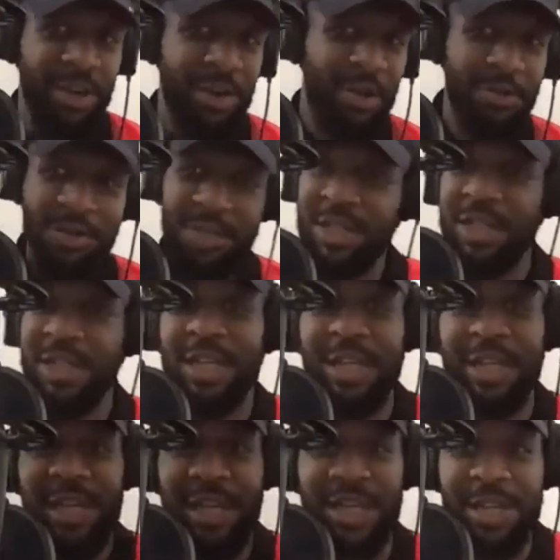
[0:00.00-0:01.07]
Who should
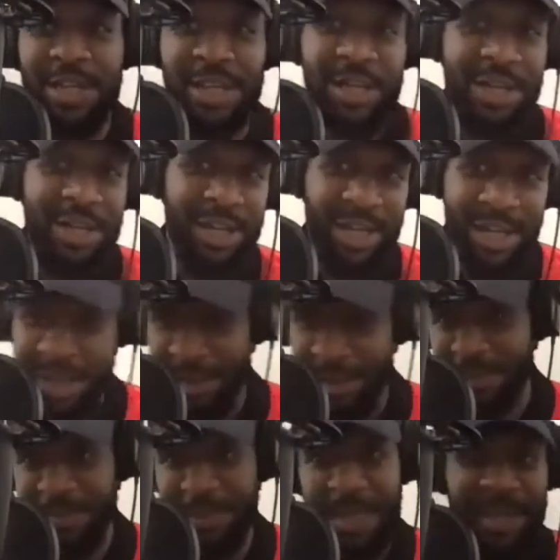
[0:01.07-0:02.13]
get
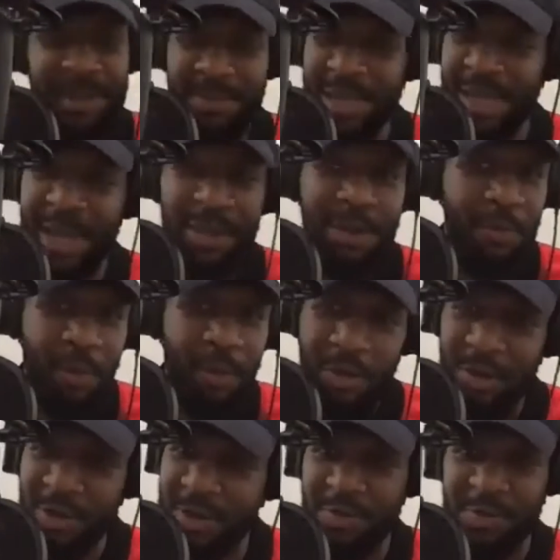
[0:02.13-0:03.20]
NBA
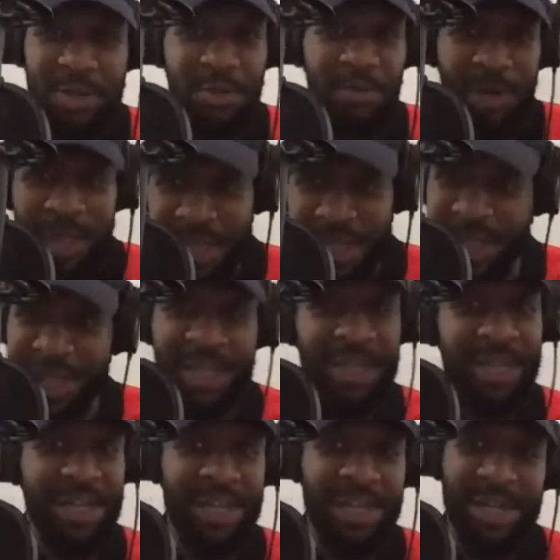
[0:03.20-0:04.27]
awards? Who should win it?
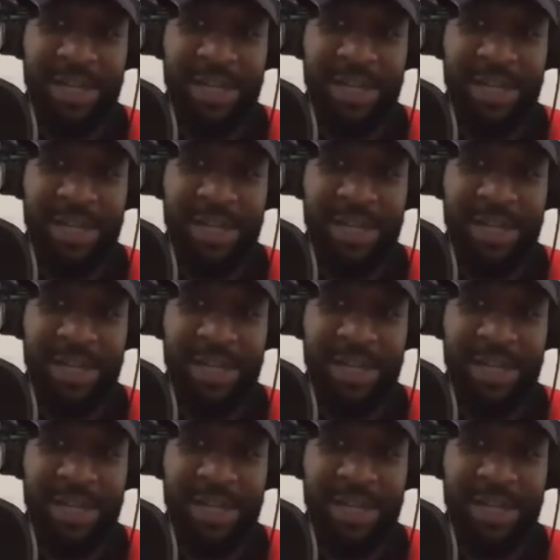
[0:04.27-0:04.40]
And